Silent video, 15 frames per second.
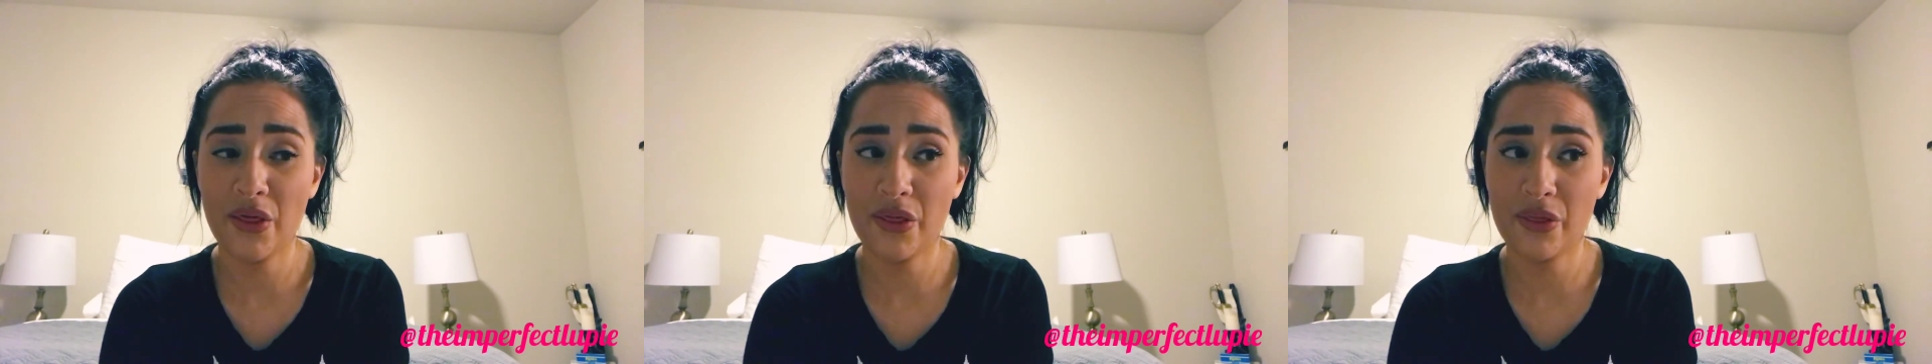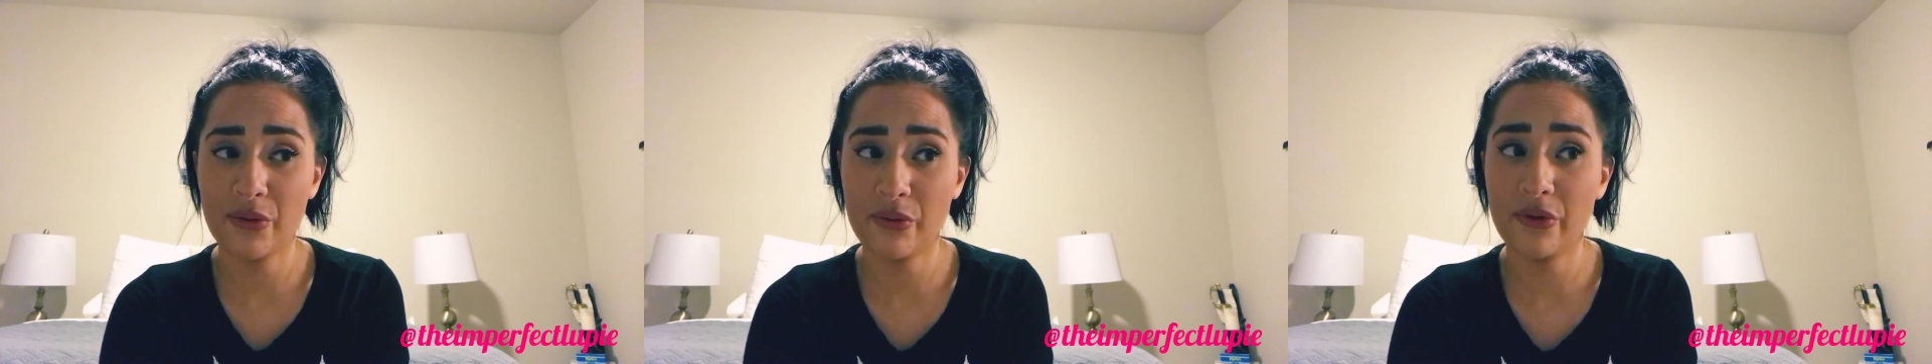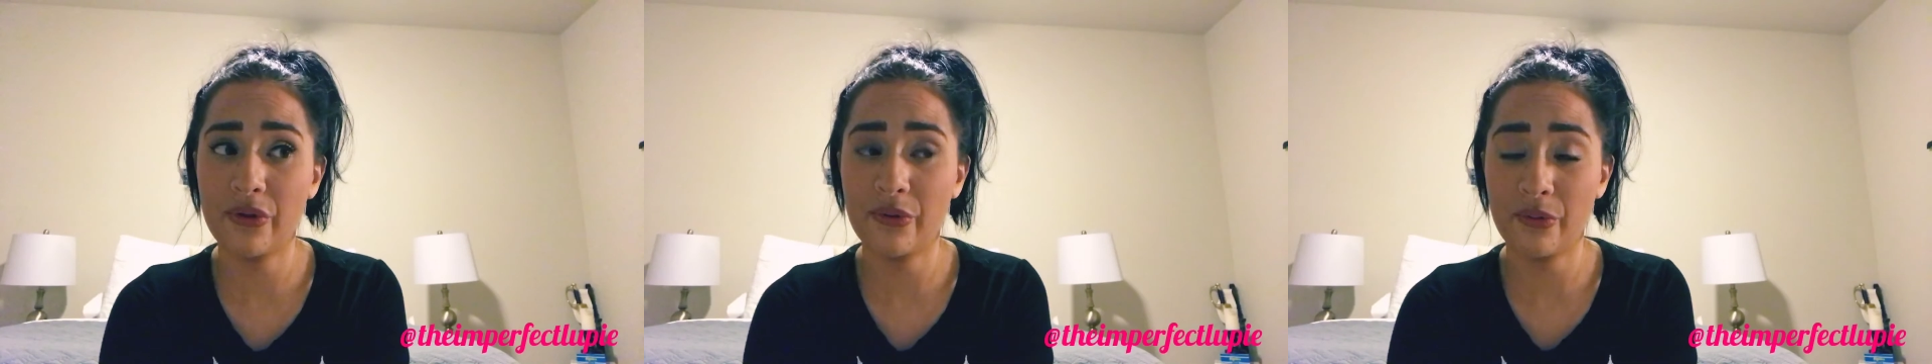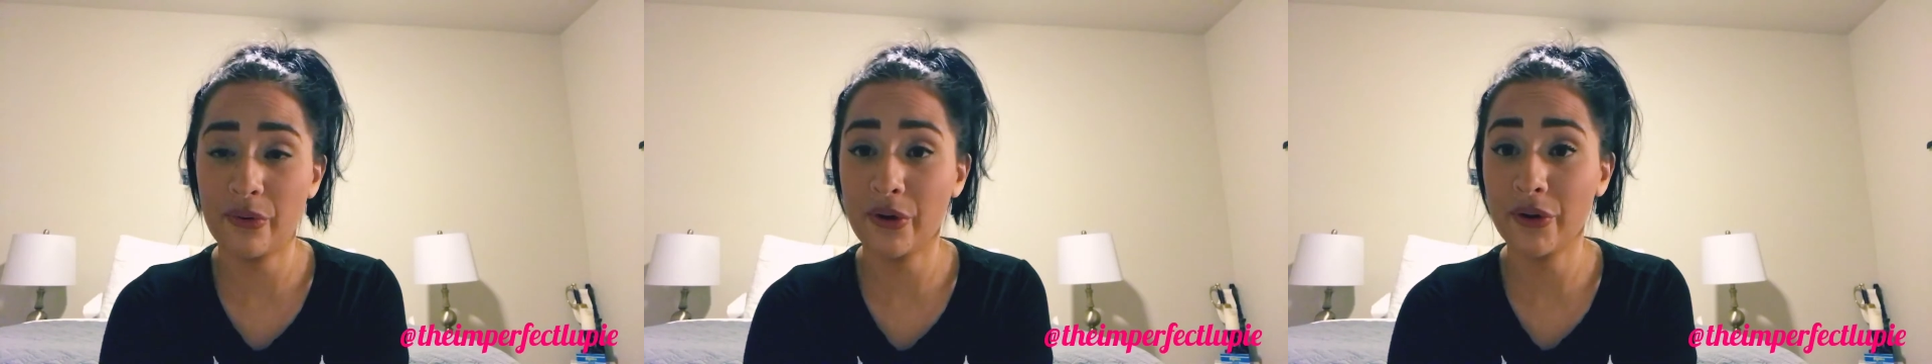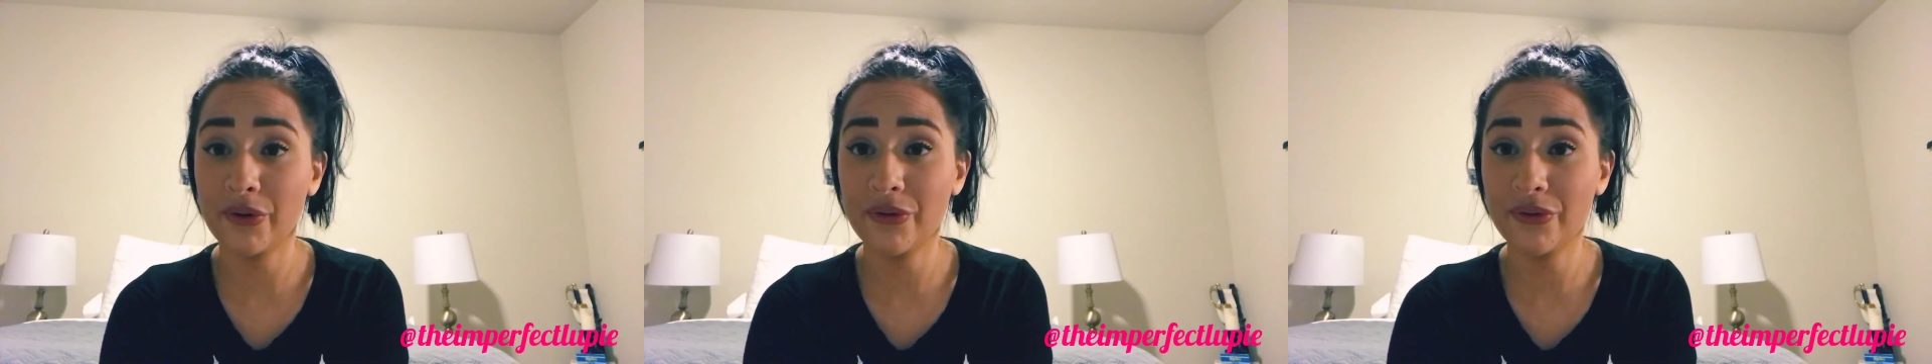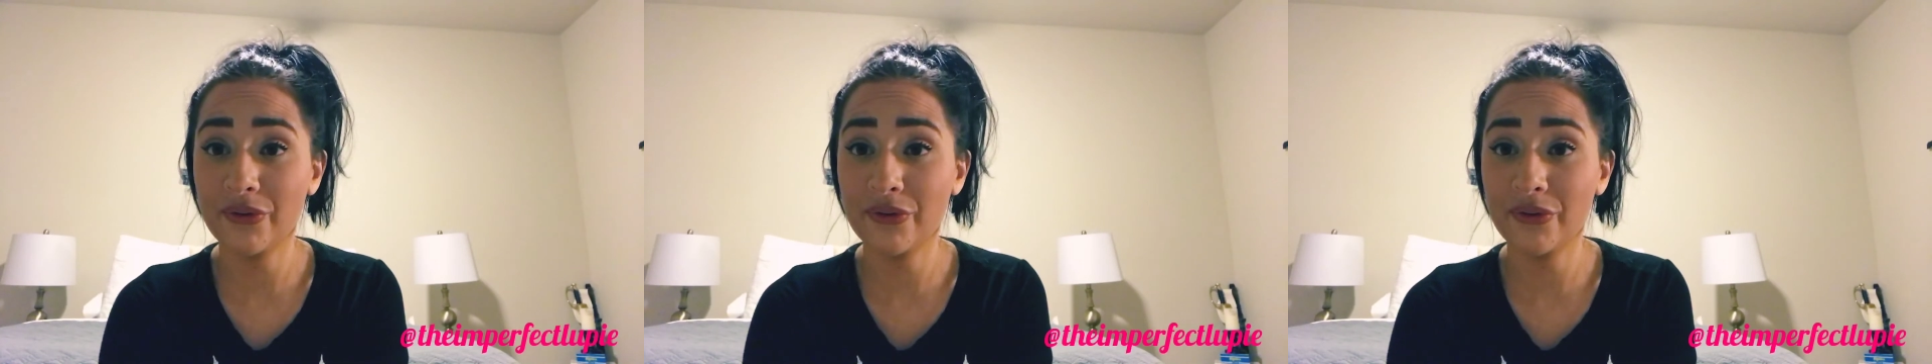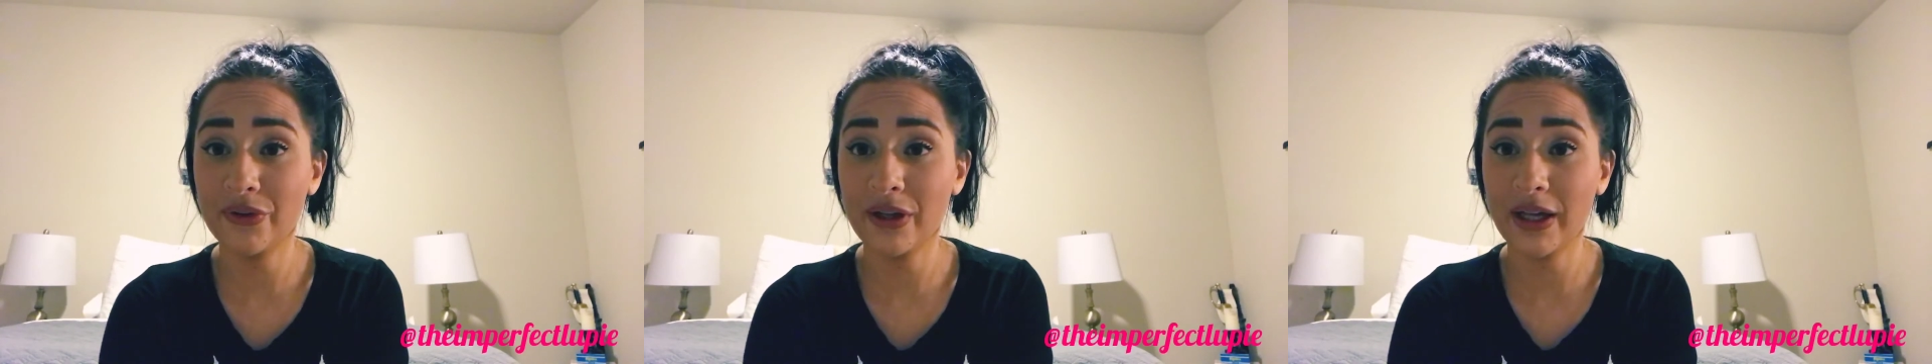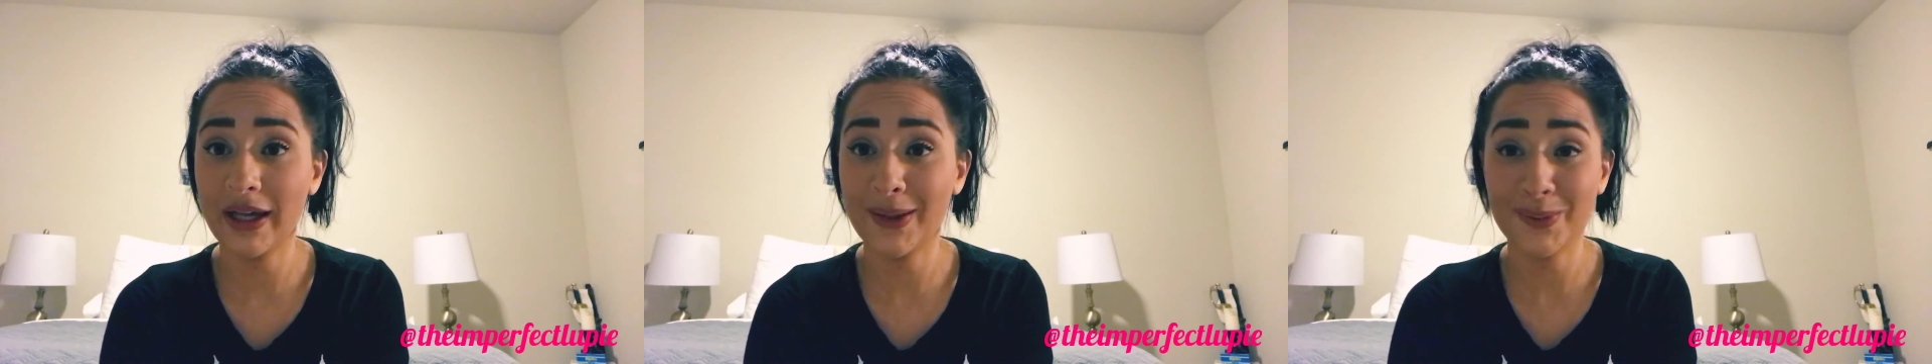through the roof.
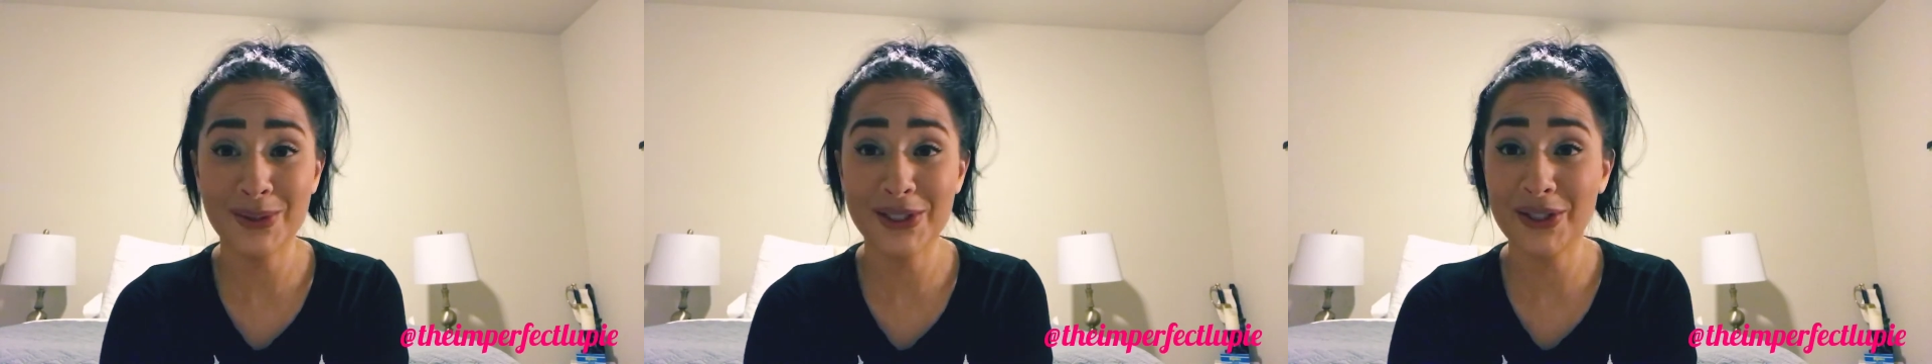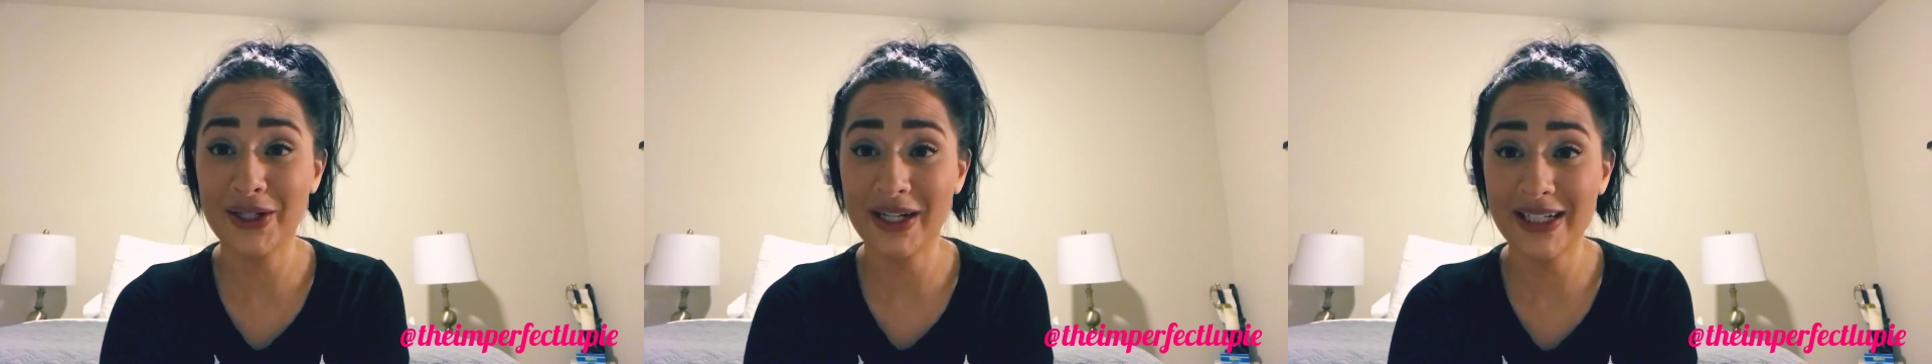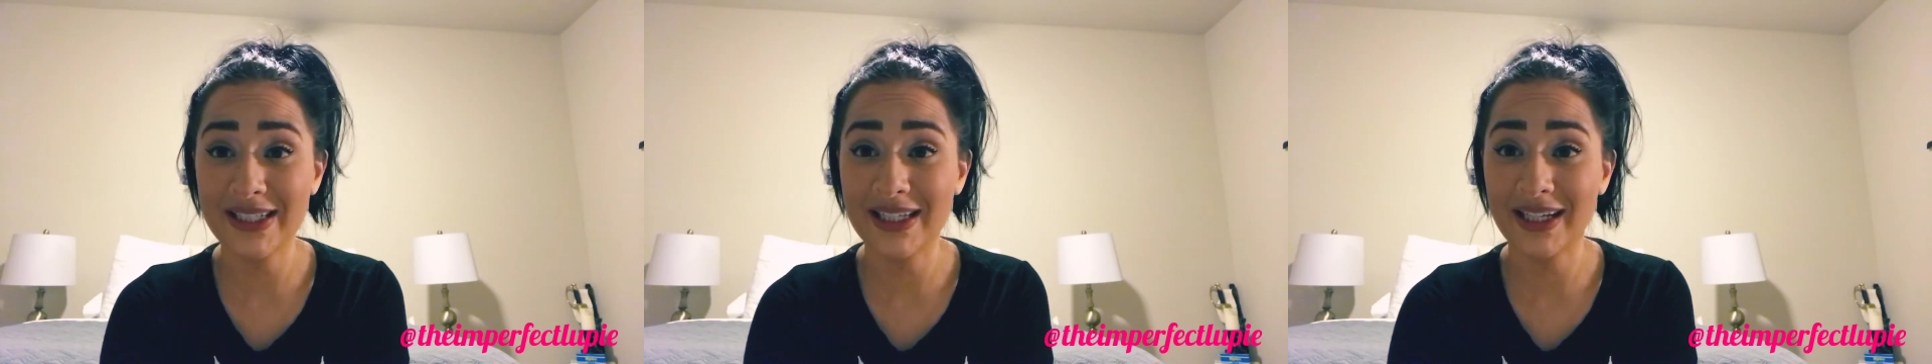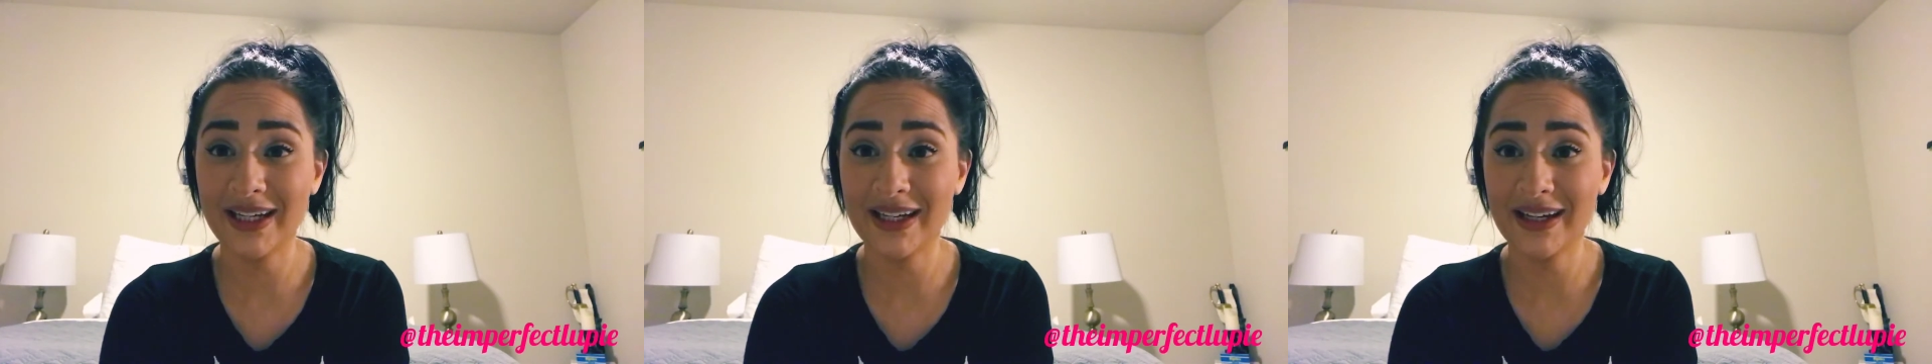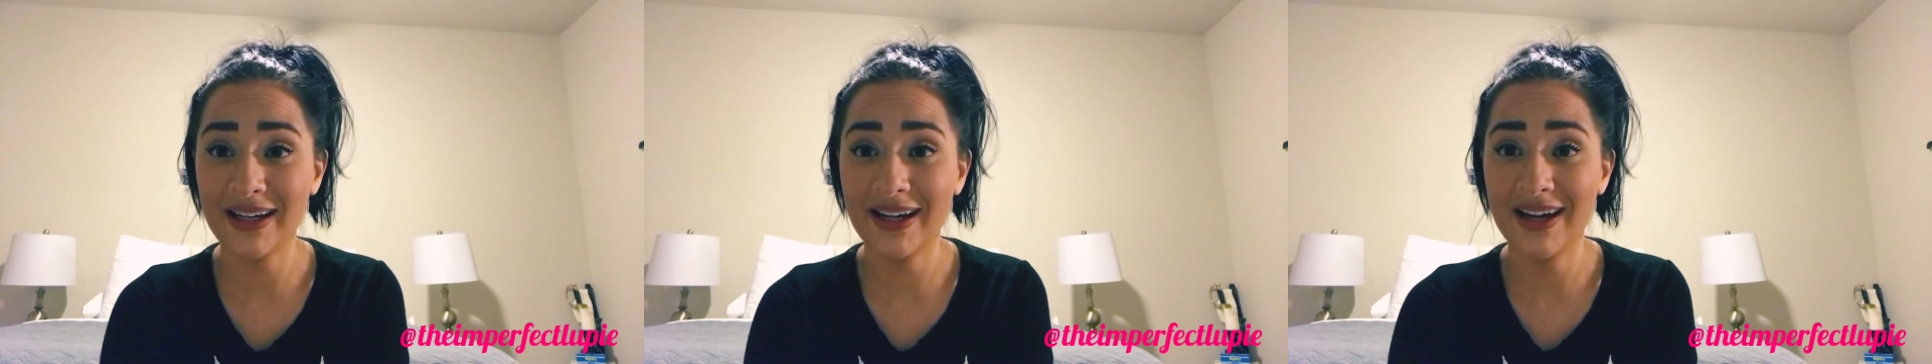It was crazy.